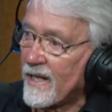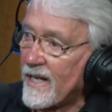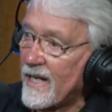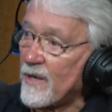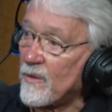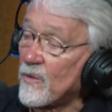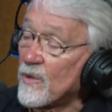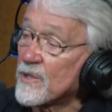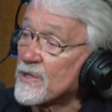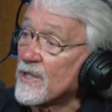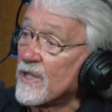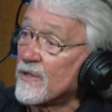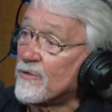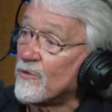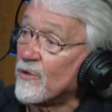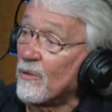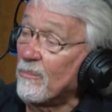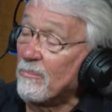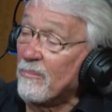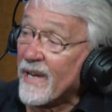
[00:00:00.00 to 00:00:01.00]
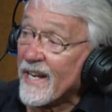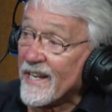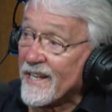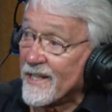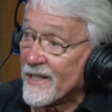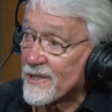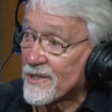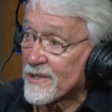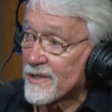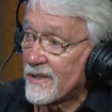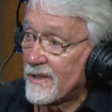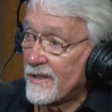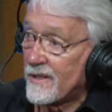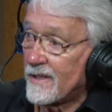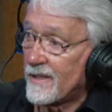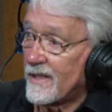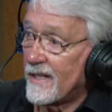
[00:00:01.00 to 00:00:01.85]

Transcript: It was tremendous. Yes,